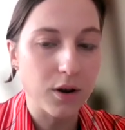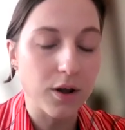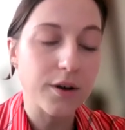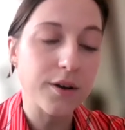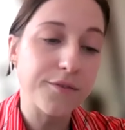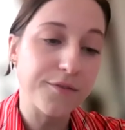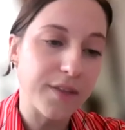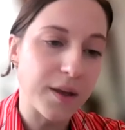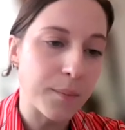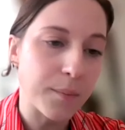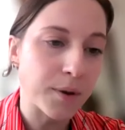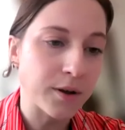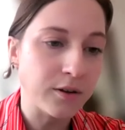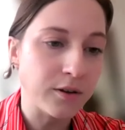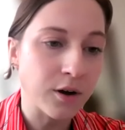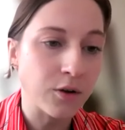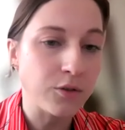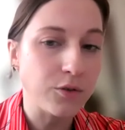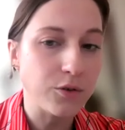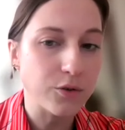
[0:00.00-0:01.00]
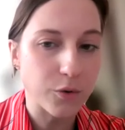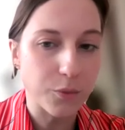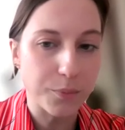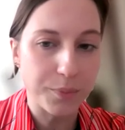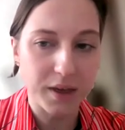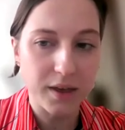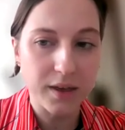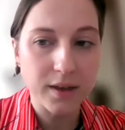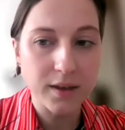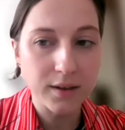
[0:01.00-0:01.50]
a lot of them are not
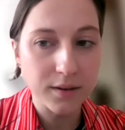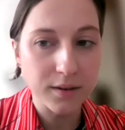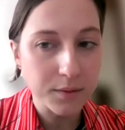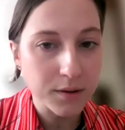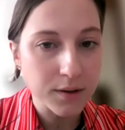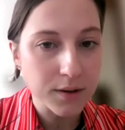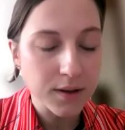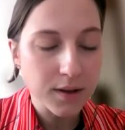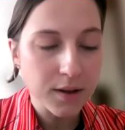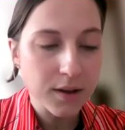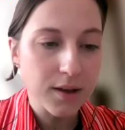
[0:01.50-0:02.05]
European.